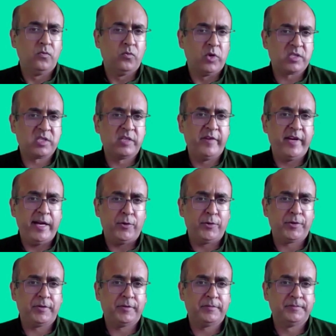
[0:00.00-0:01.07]
What's the way
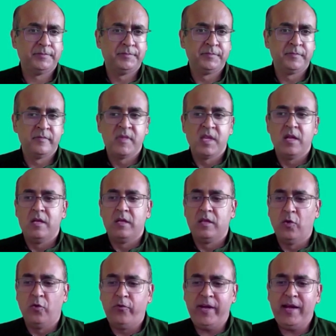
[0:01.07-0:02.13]
out?
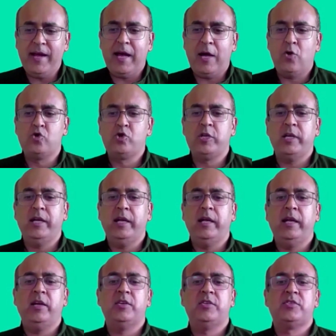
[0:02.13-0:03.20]
The way out
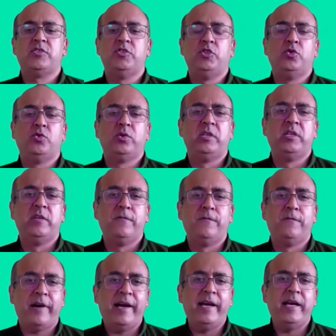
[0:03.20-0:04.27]
is you
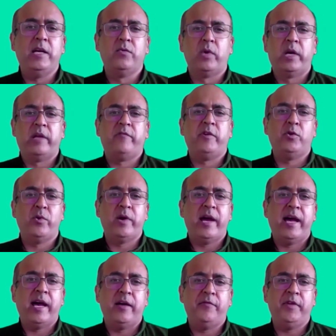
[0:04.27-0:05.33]
divide whatever you
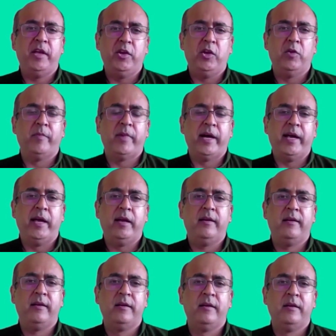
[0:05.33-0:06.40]
have in your mind
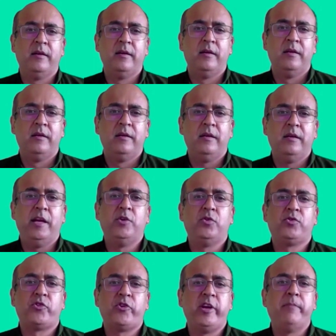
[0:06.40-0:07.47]

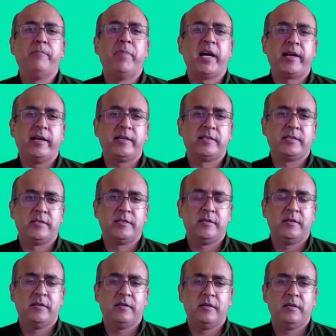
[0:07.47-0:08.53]
into 3 buckets.
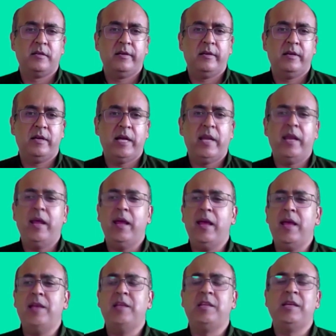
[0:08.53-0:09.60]
And
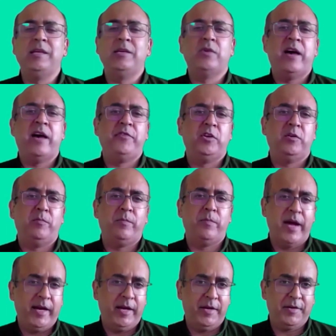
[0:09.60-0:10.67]
anything you have in your
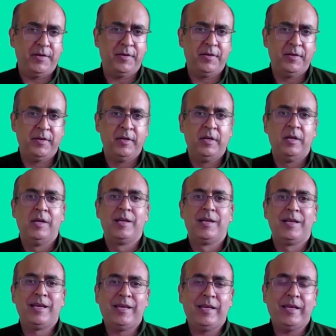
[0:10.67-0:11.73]
mind
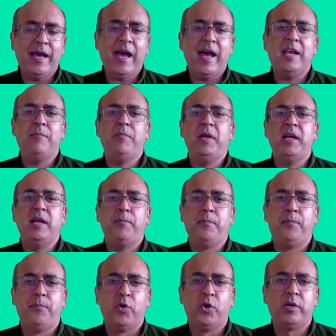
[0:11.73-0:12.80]
can be
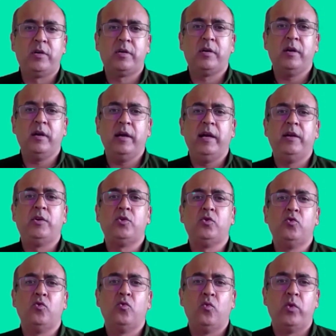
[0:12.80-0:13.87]
put
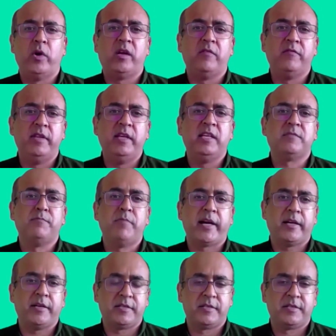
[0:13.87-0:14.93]
into one of these
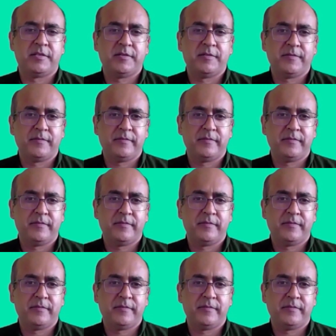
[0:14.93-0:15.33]
buckets.